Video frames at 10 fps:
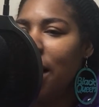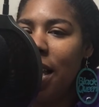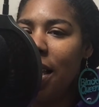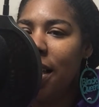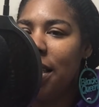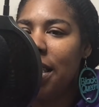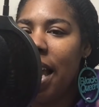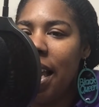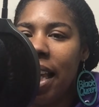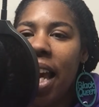is
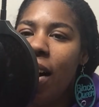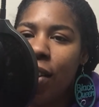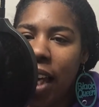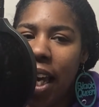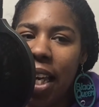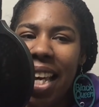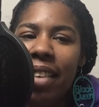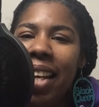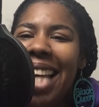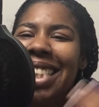that, yeah, okay,
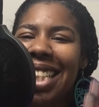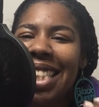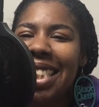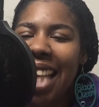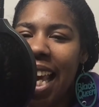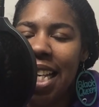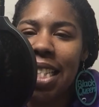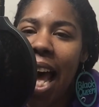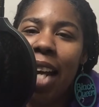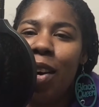let's just say, because
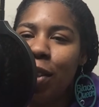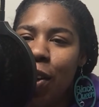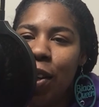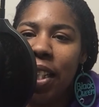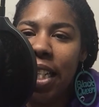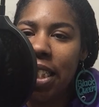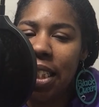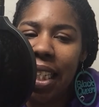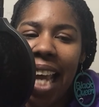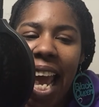I don't know,
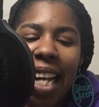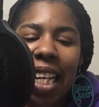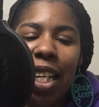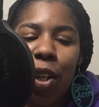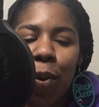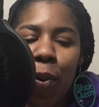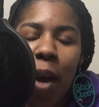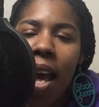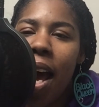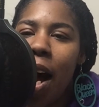allegedly, Candy knew
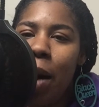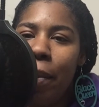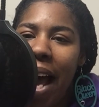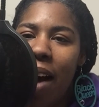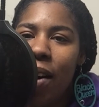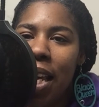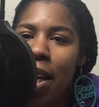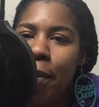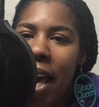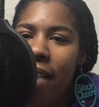about
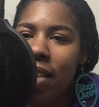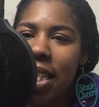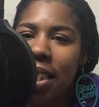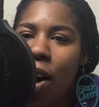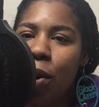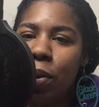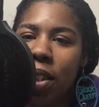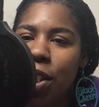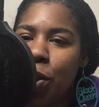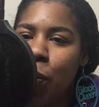him having his own
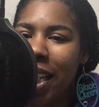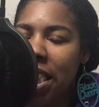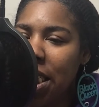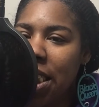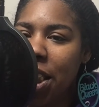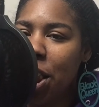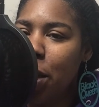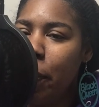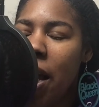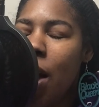
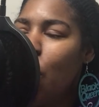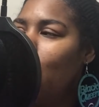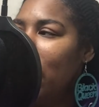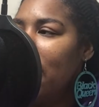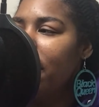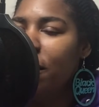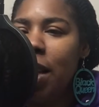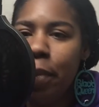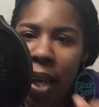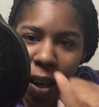situationship with the
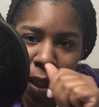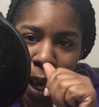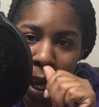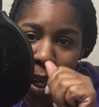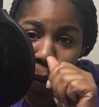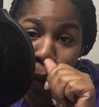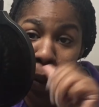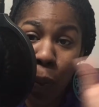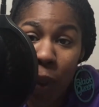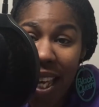female that he was
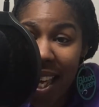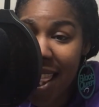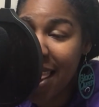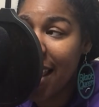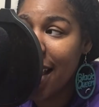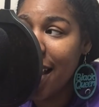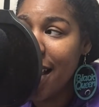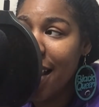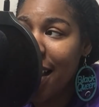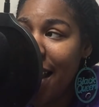with,
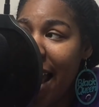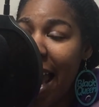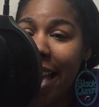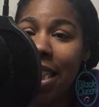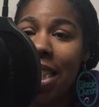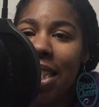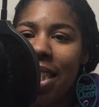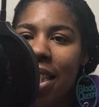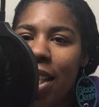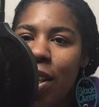and she
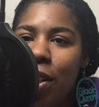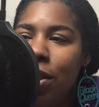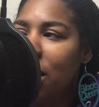still